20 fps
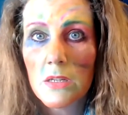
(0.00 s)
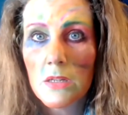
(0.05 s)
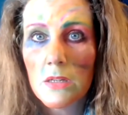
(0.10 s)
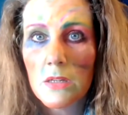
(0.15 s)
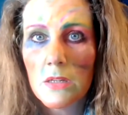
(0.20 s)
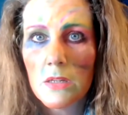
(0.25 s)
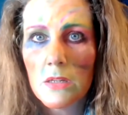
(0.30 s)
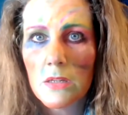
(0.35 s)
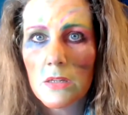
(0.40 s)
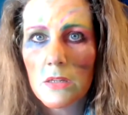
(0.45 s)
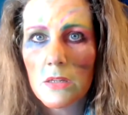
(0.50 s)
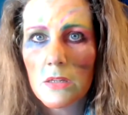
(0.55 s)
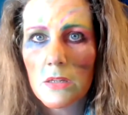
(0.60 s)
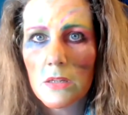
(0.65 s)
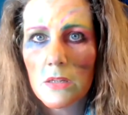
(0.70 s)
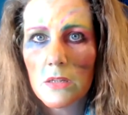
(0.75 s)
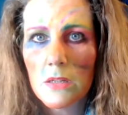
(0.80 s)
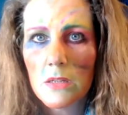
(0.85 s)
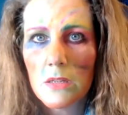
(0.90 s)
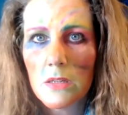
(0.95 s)

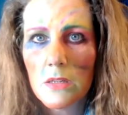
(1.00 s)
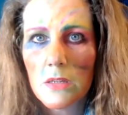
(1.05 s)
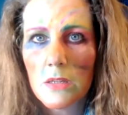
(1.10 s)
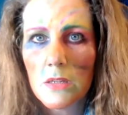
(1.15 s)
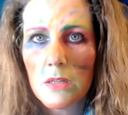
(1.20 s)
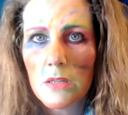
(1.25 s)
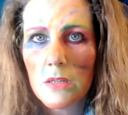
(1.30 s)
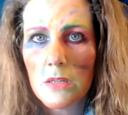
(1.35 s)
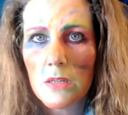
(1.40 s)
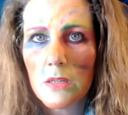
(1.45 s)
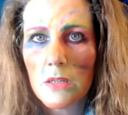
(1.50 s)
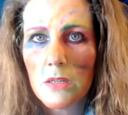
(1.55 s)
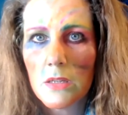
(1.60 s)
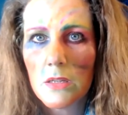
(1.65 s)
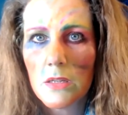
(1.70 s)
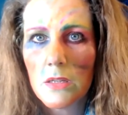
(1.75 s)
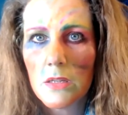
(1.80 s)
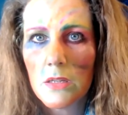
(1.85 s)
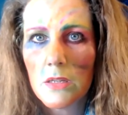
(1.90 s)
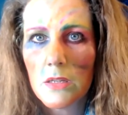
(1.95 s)

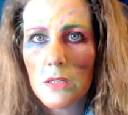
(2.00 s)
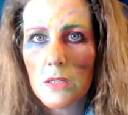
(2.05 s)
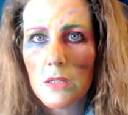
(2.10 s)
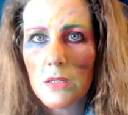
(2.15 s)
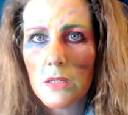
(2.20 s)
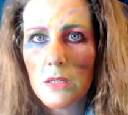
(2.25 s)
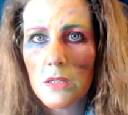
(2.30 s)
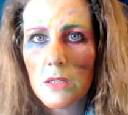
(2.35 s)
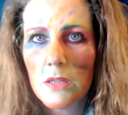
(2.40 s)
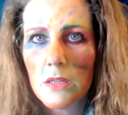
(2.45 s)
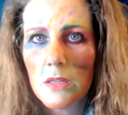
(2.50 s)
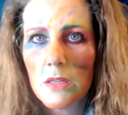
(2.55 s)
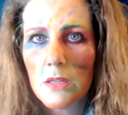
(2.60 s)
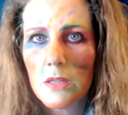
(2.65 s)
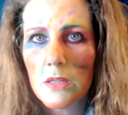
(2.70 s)
[no speech]